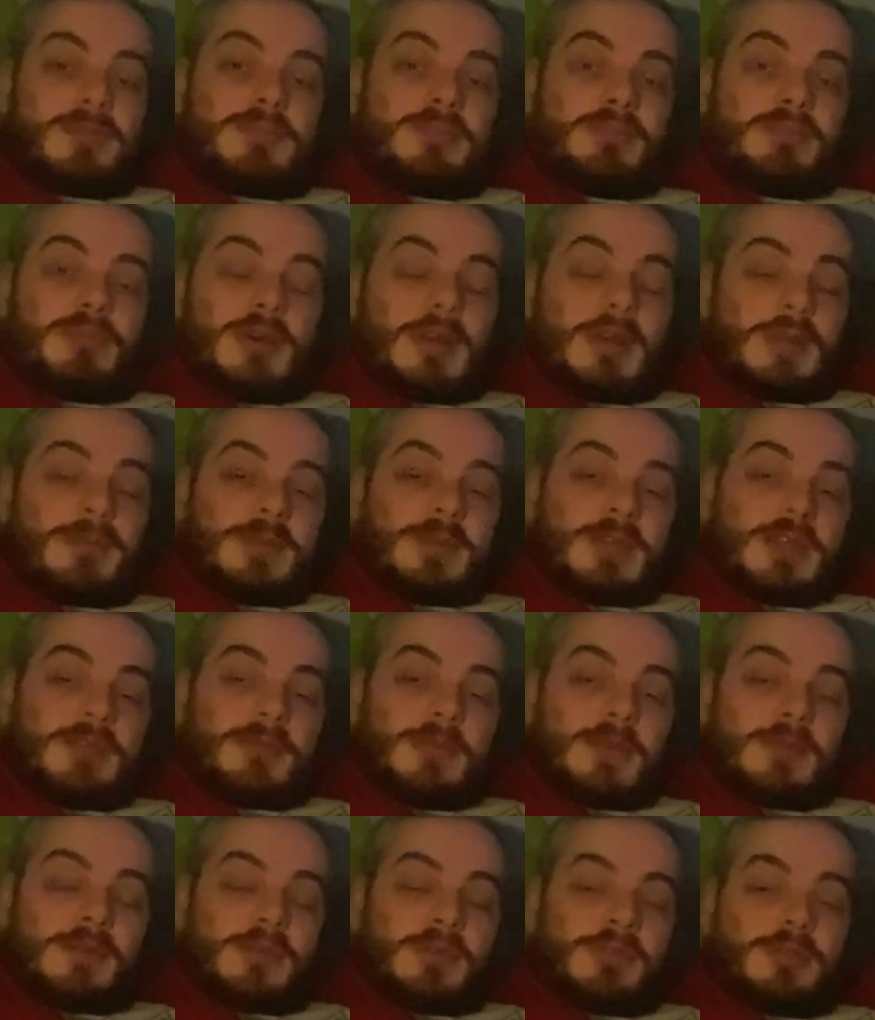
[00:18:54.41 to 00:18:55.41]
what I believe
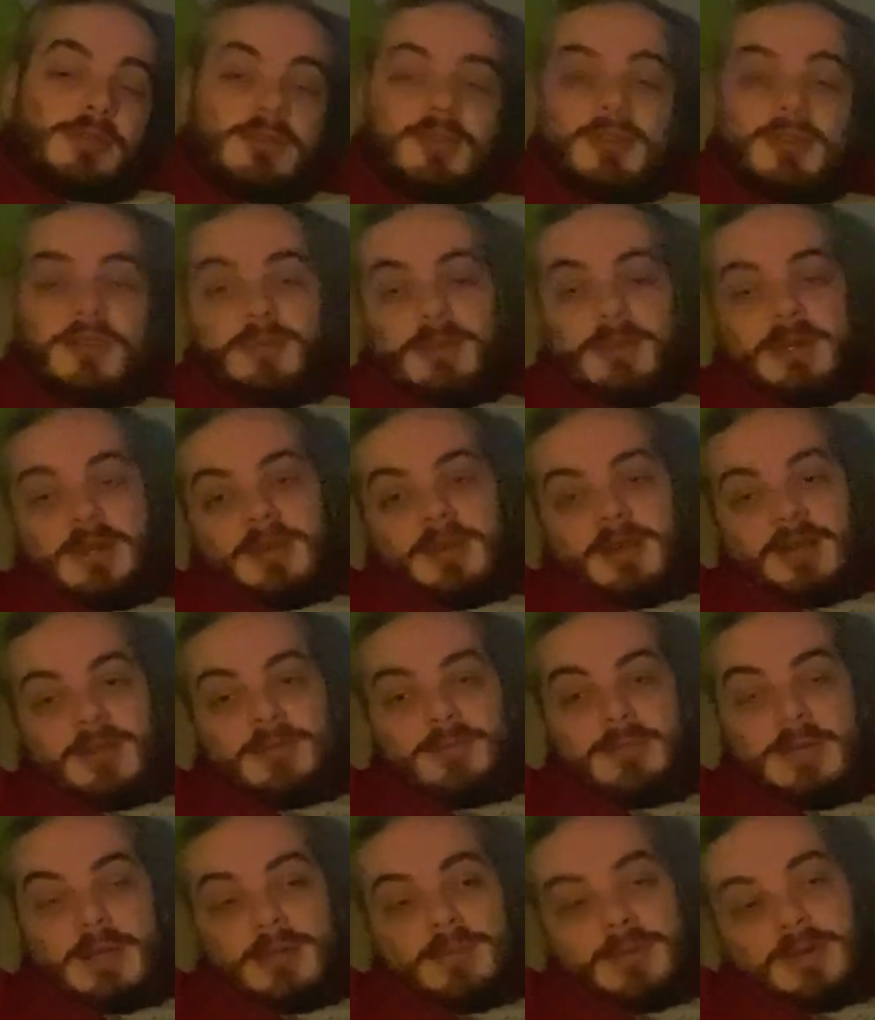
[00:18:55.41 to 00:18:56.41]
my future is going to be like.
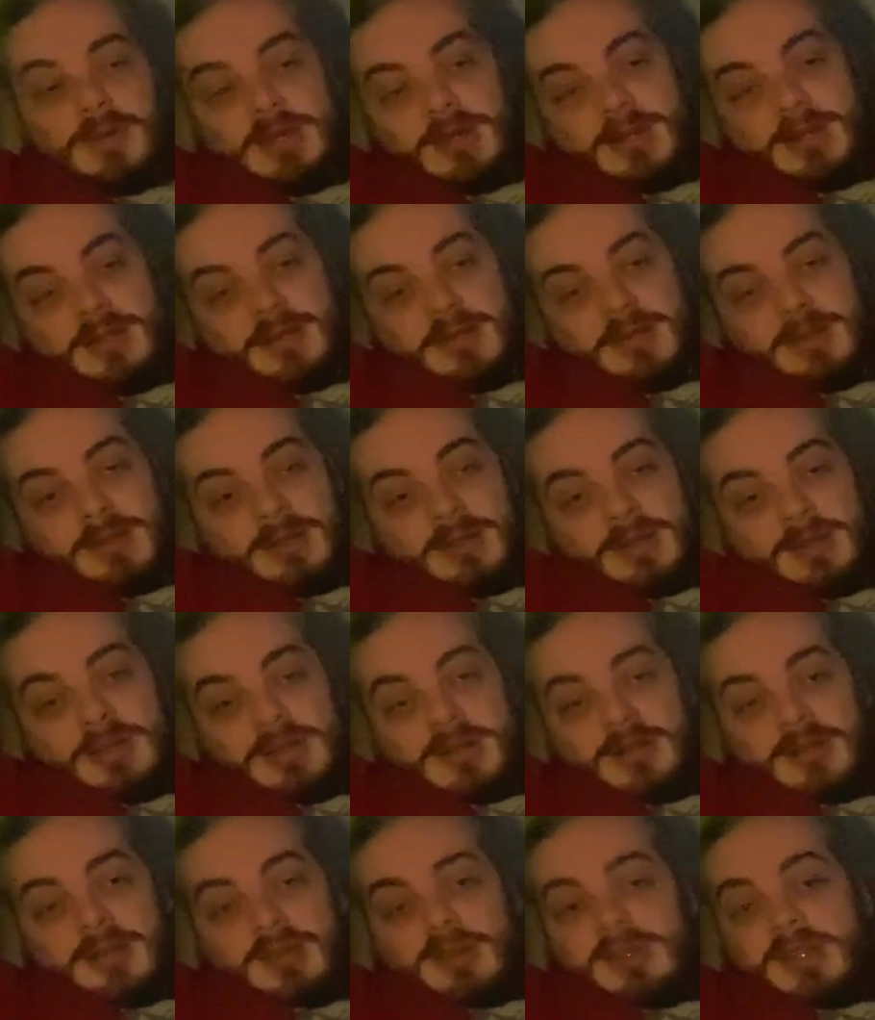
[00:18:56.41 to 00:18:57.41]
Maybe
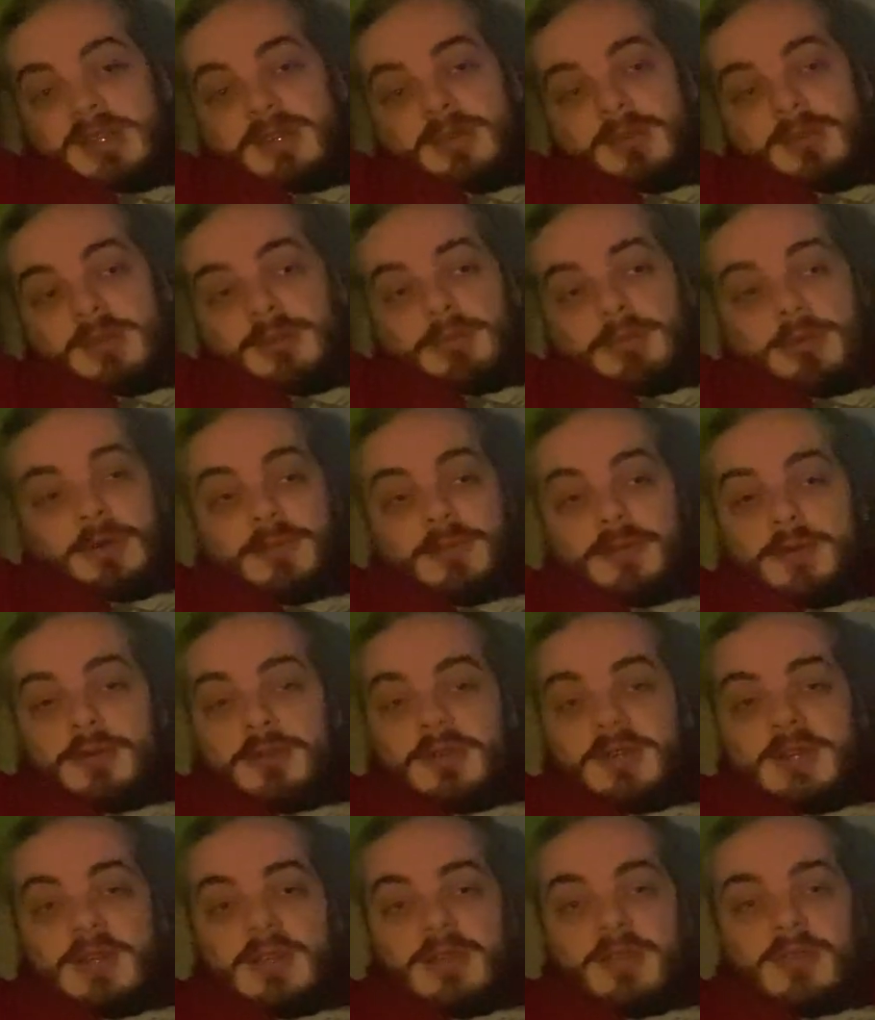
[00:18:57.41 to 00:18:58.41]
in my
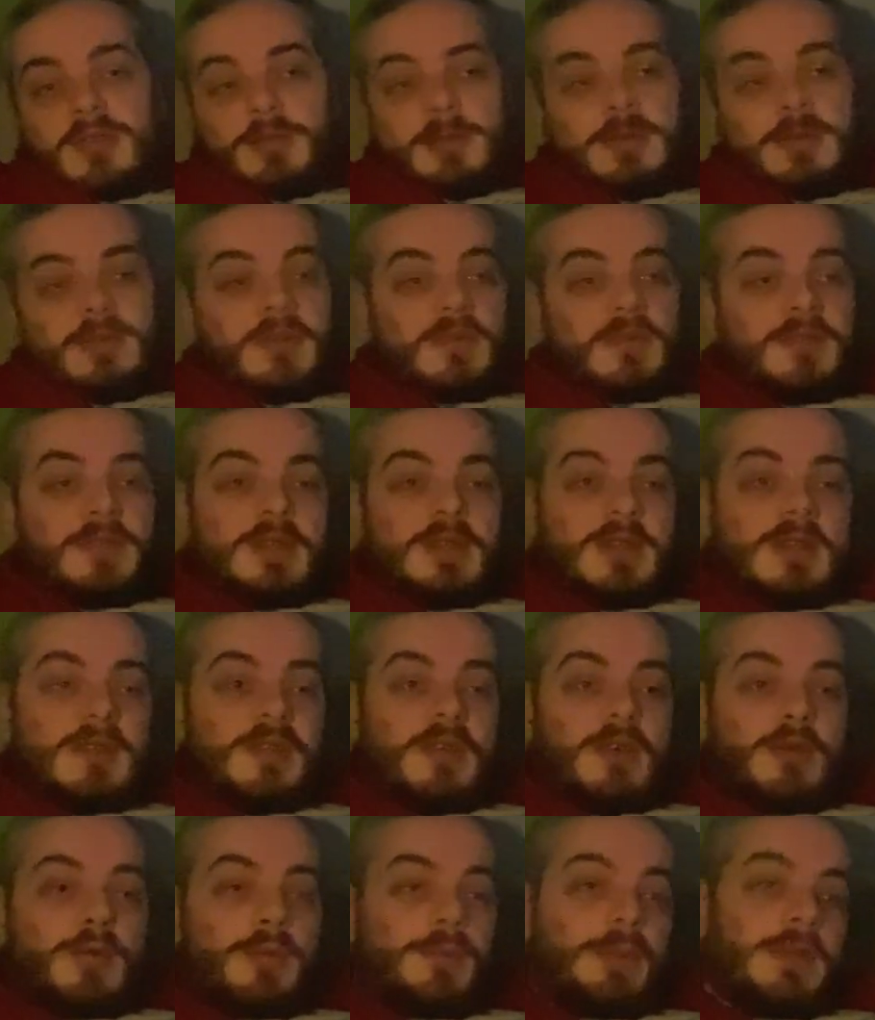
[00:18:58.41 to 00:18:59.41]
forties or my fifties,
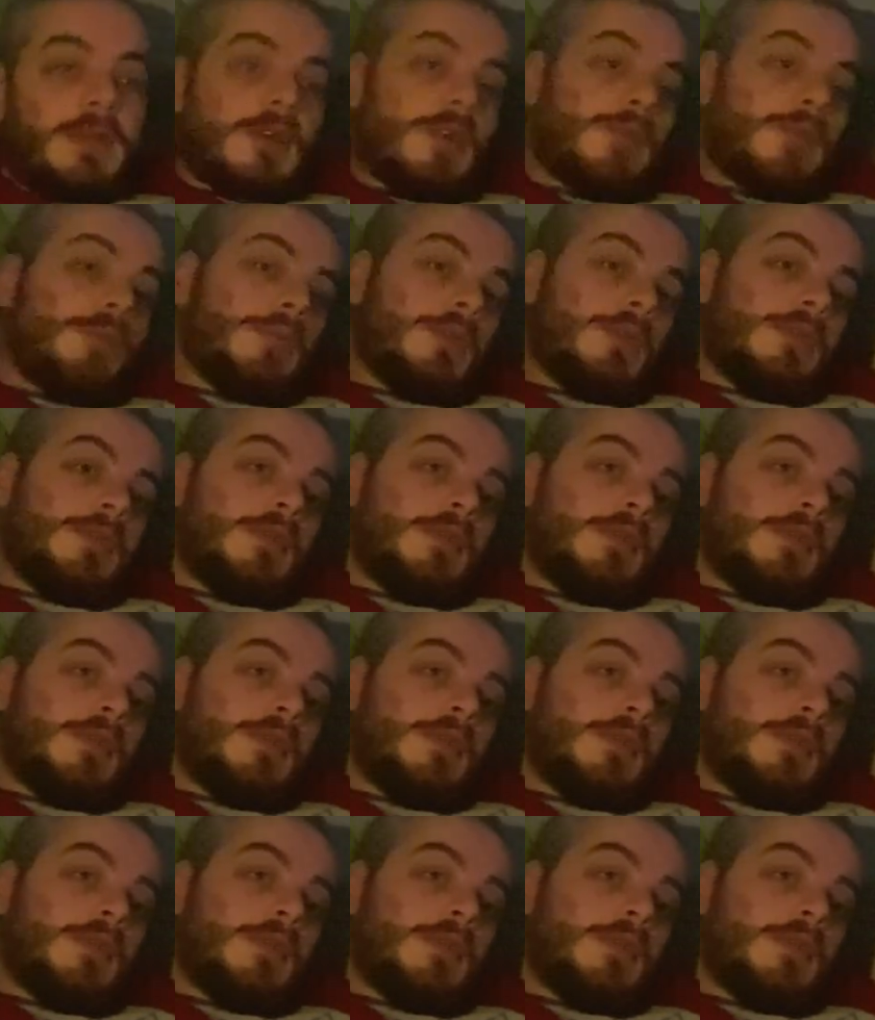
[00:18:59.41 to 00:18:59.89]
I will be homeless